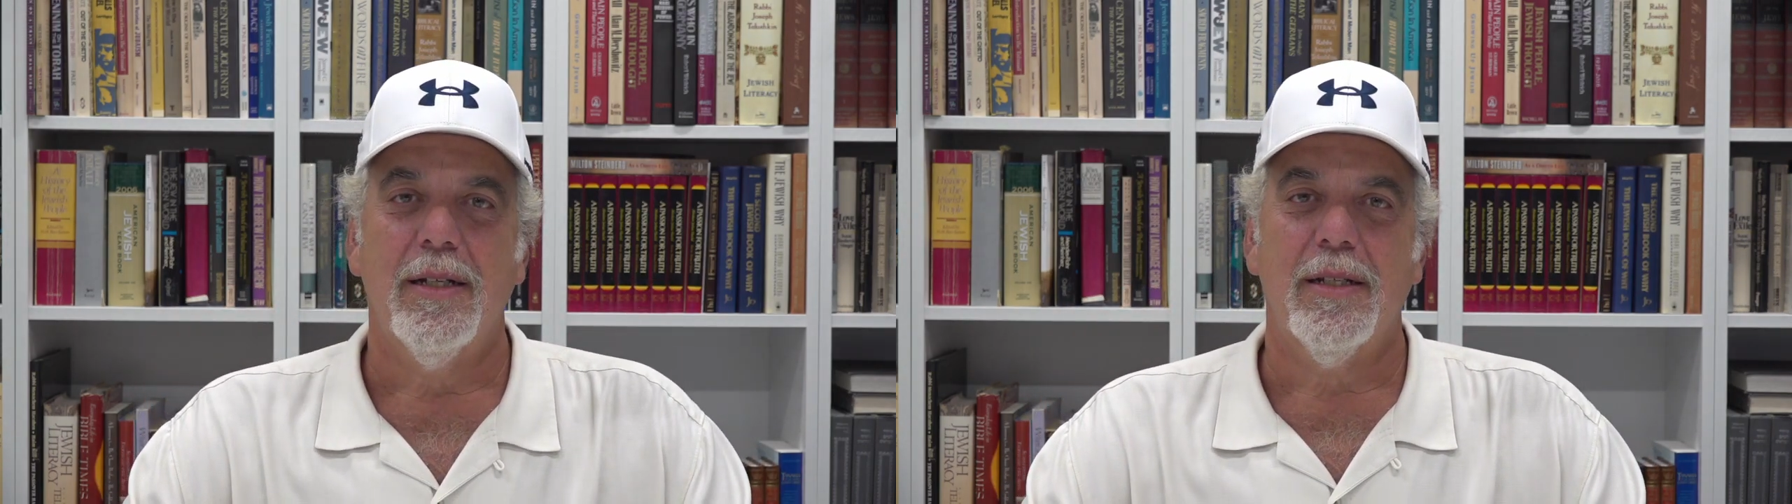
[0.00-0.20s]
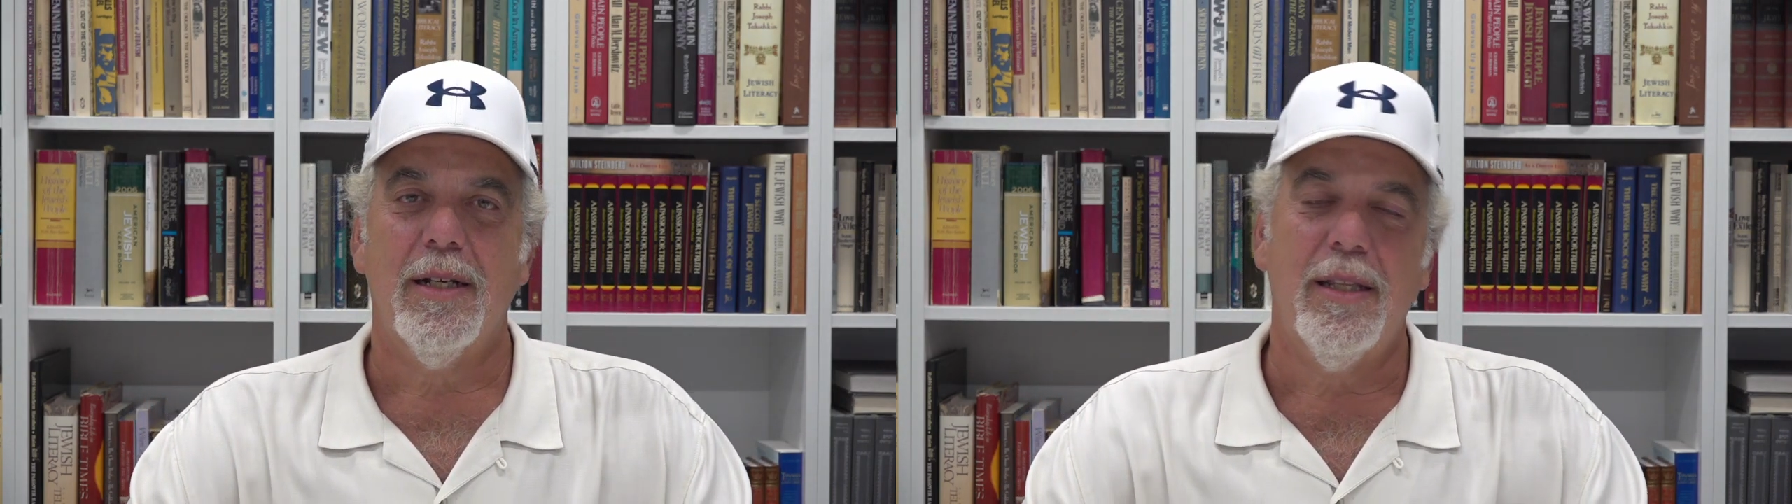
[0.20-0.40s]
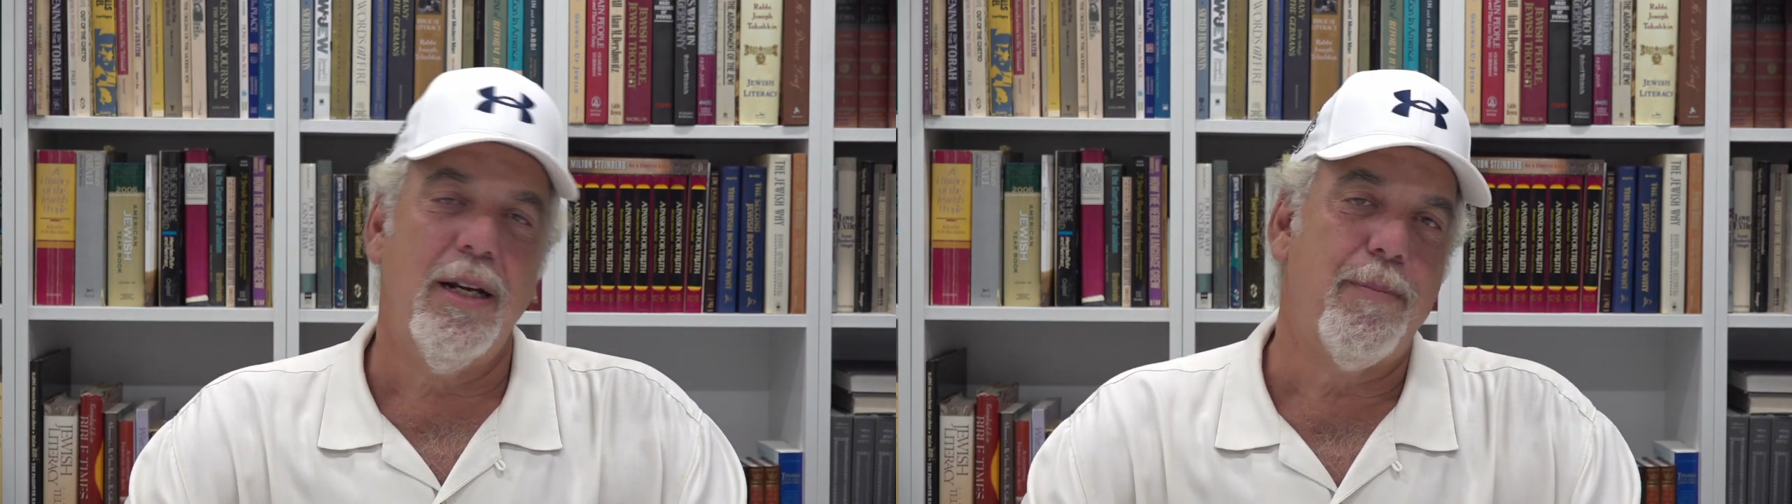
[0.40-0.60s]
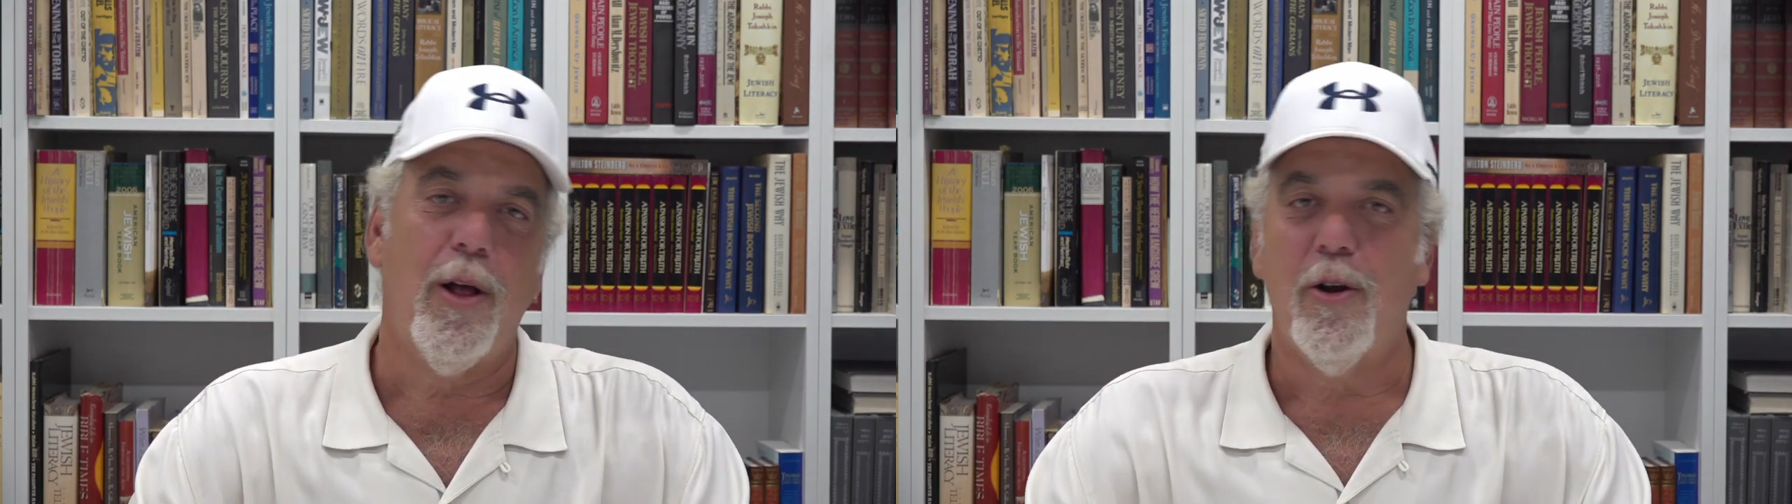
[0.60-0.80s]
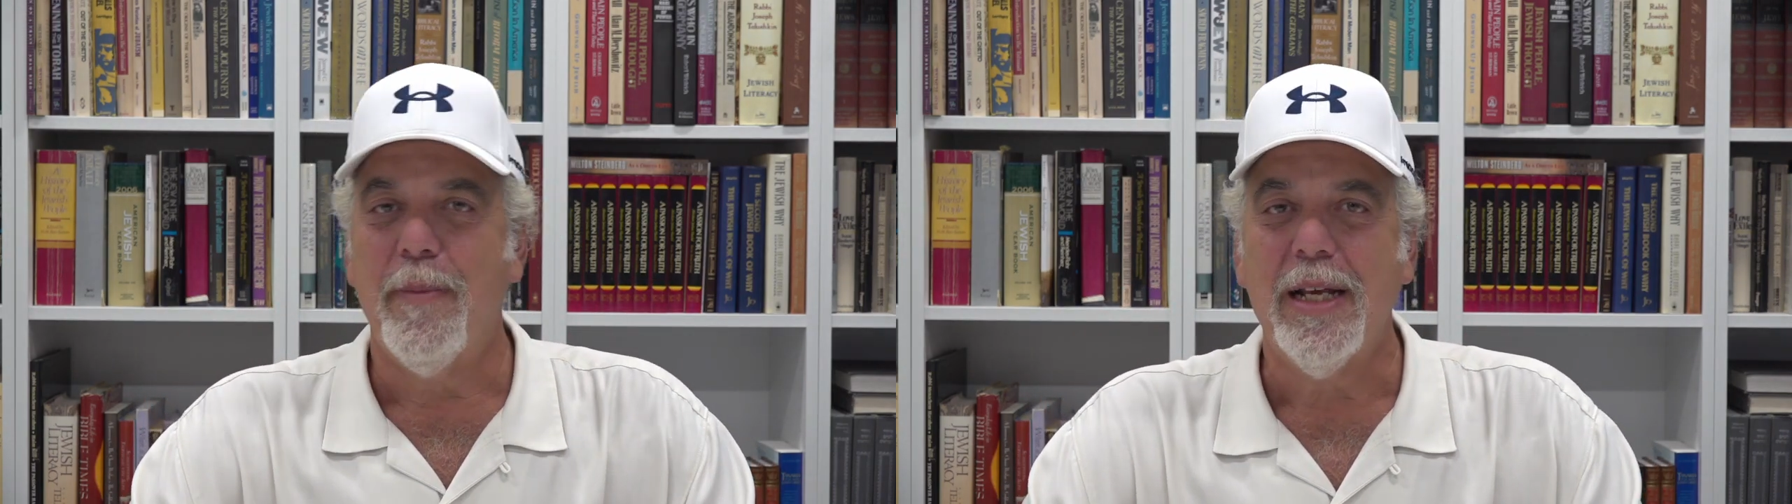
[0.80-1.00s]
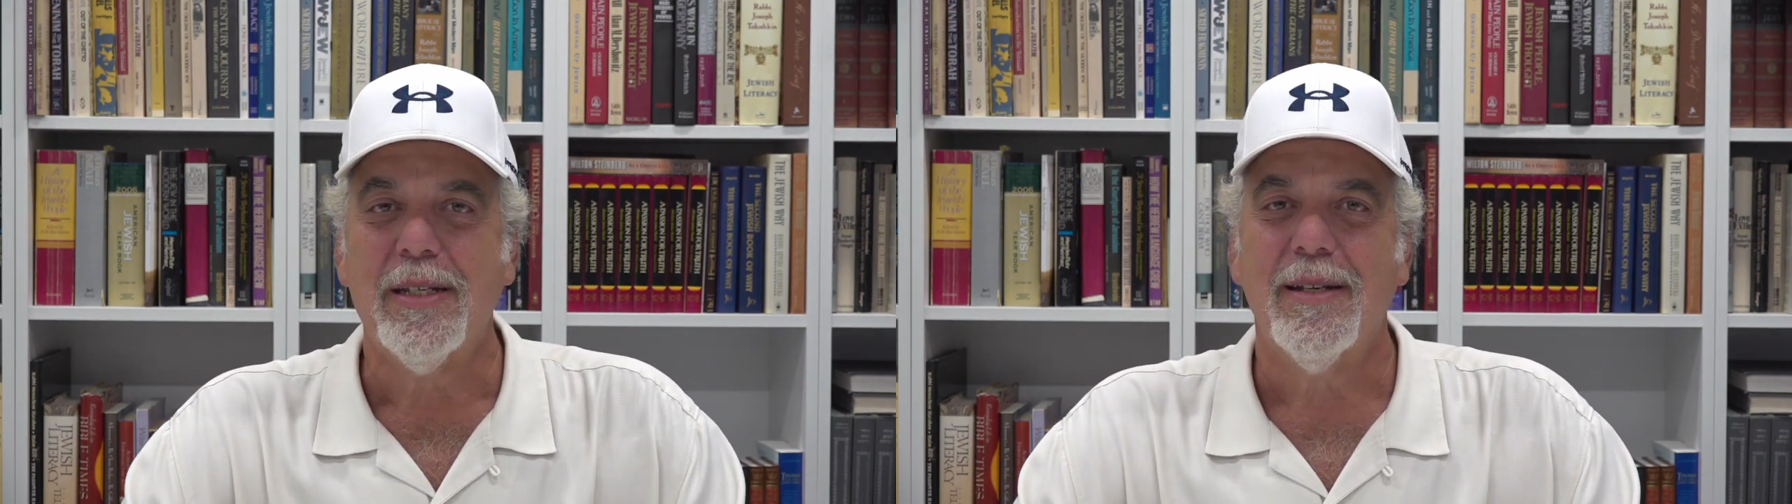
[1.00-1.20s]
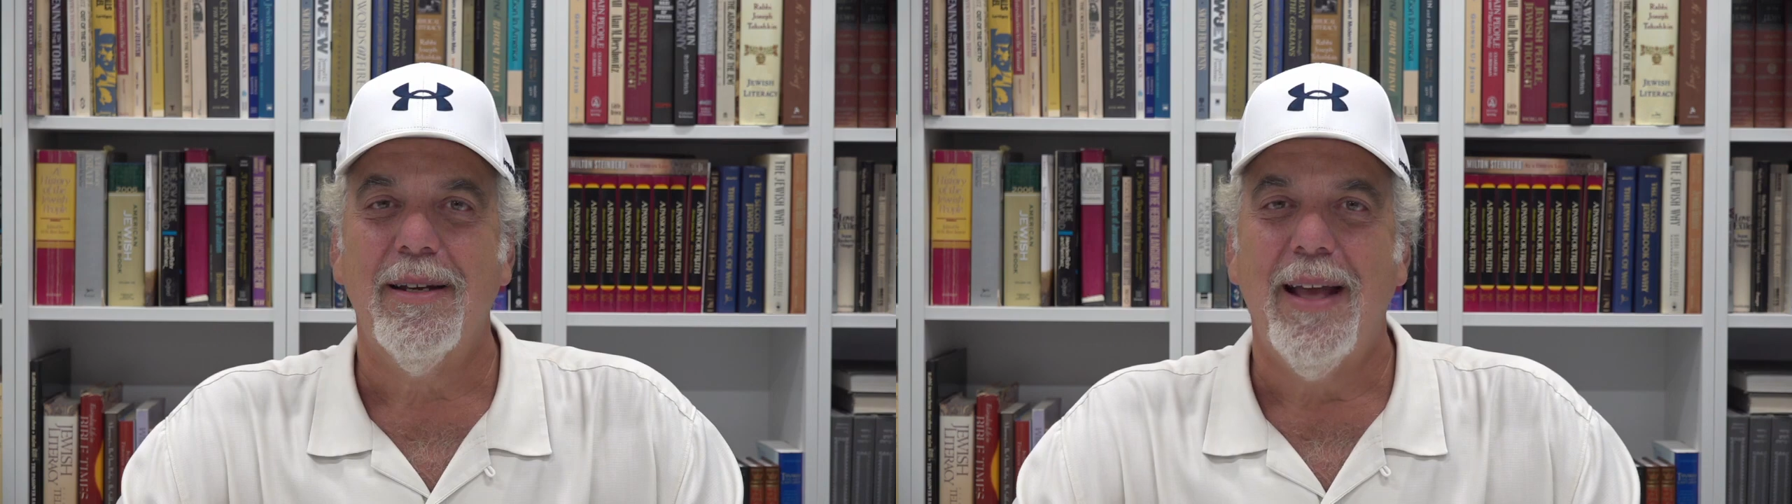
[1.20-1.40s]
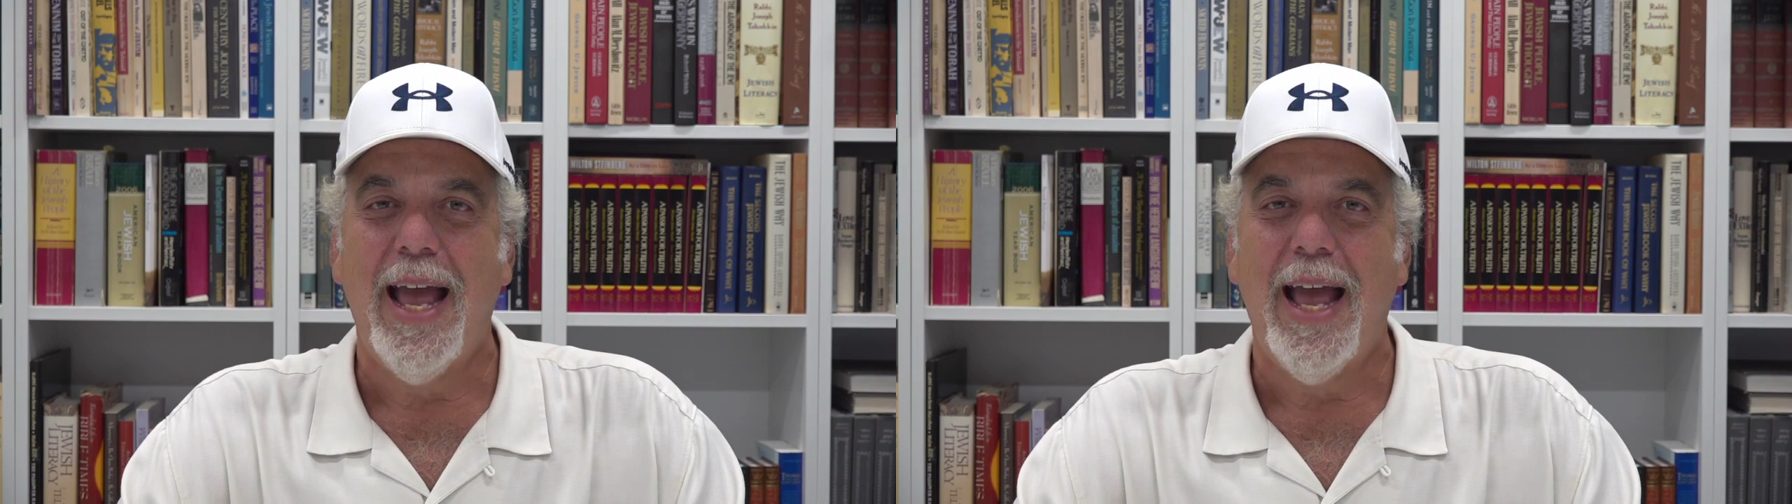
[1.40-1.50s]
to clean up all our mess